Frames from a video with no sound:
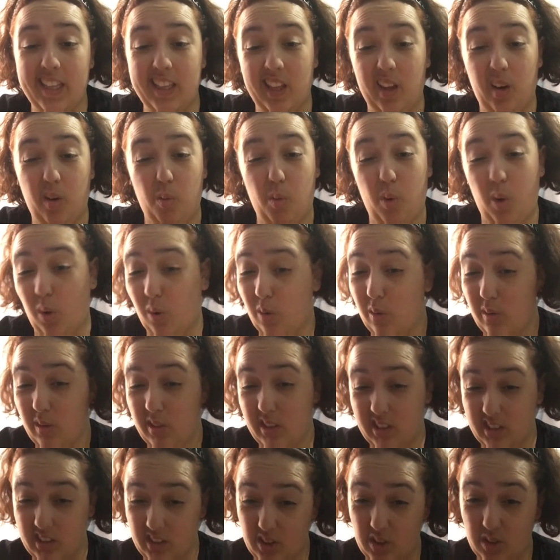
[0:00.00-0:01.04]
and their role
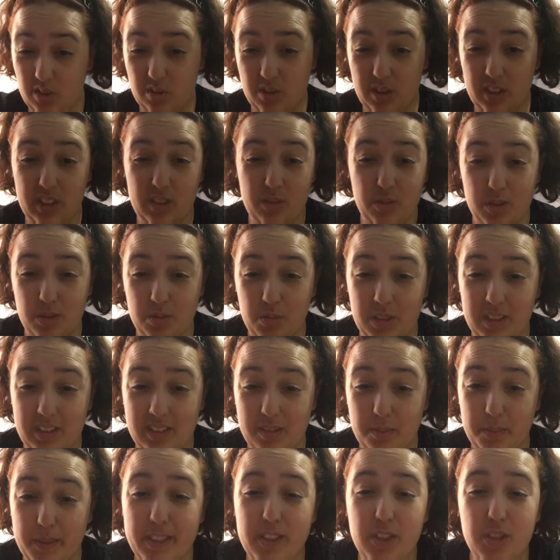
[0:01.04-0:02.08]
in the story was one
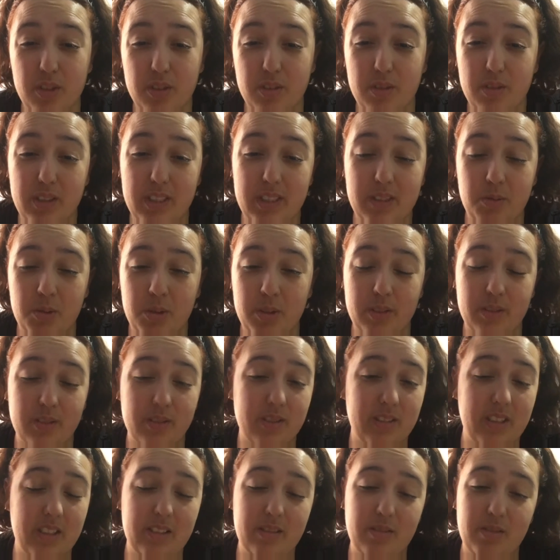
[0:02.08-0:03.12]
dimensional. It
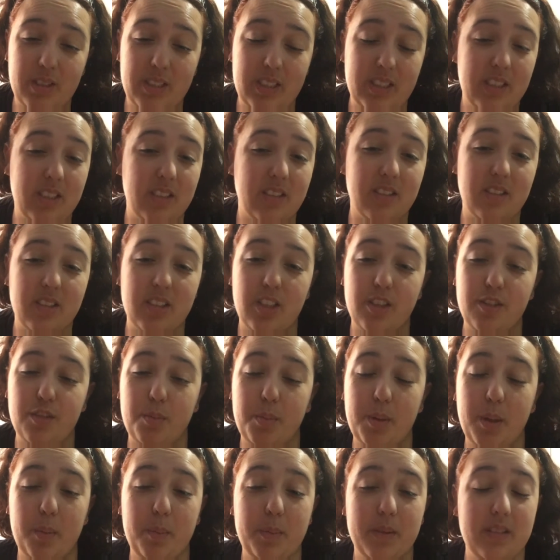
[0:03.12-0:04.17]
really didn't serve a
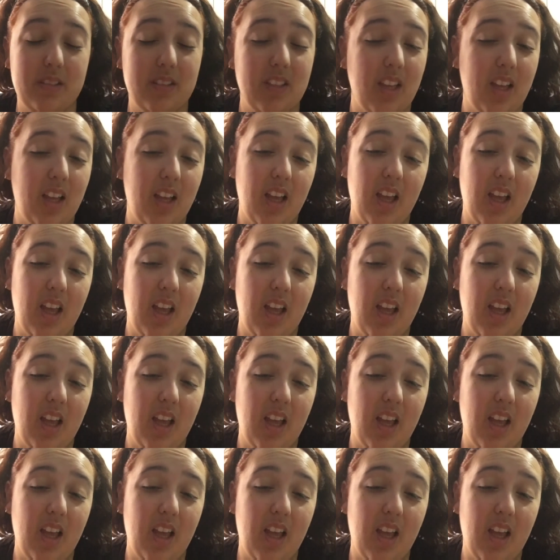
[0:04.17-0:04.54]
purpose.